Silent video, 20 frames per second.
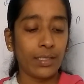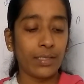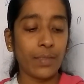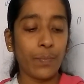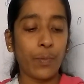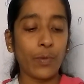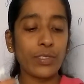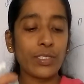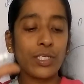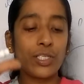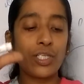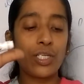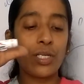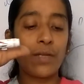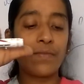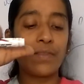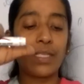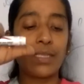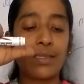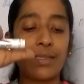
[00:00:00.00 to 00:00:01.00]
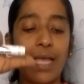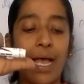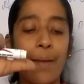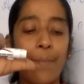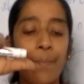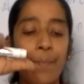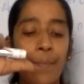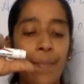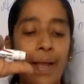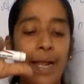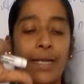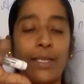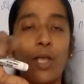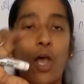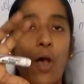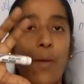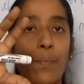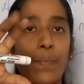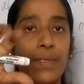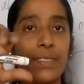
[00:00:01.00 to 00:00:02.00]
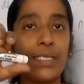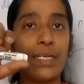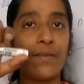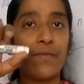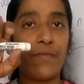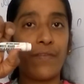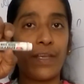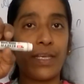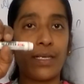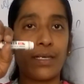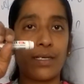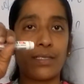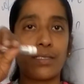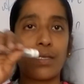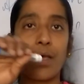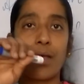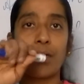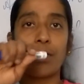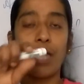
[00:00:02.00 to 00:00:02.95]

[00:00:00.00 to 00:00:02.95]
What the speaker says: The position of the thumb and the opposite fingers.